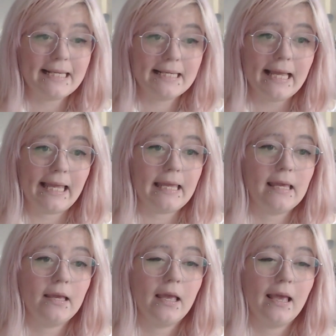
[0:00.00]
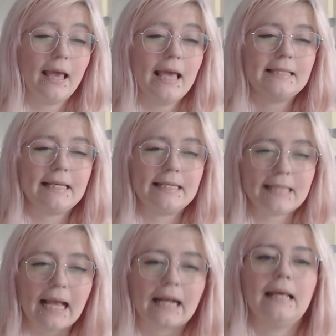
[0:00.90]
CC,
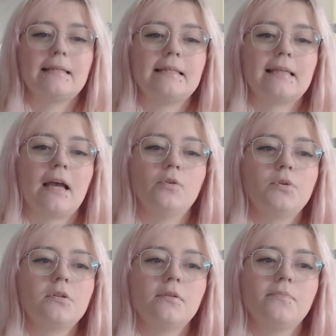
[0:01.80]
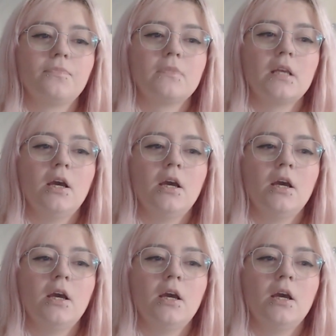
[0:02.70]
is exactly as it sounds.